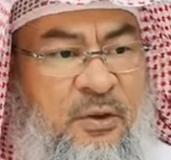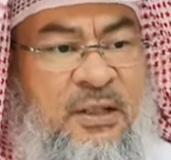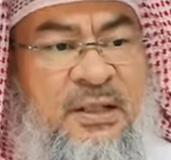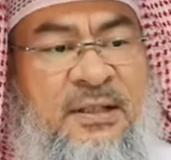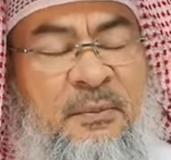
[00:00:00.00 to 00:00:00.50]

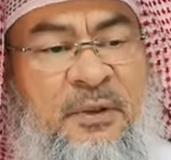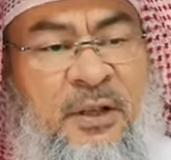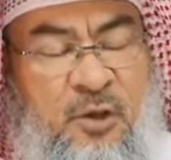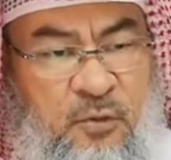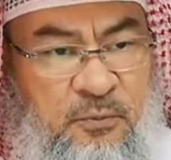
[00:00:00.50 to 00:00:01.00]
So this is
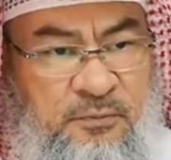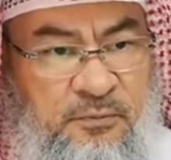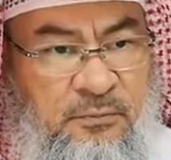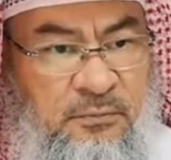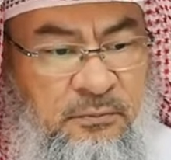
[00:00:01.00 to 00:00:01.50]
something new.
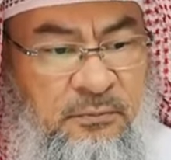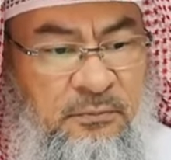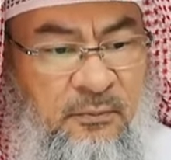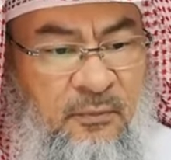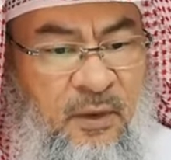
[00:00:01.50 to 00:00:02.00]

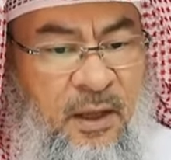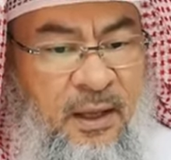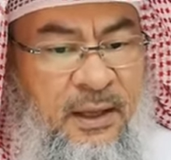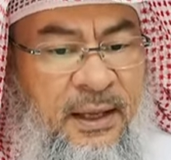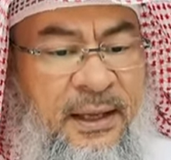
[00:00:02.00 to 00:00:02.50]

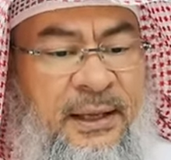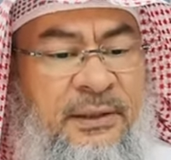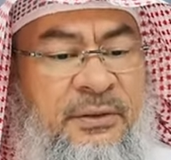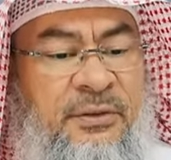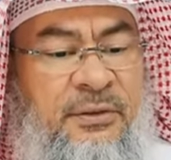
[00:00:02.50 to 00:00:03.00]

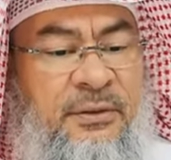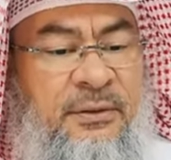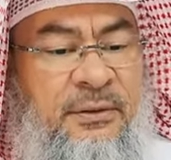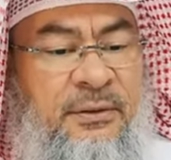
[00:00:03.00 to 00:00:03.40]
And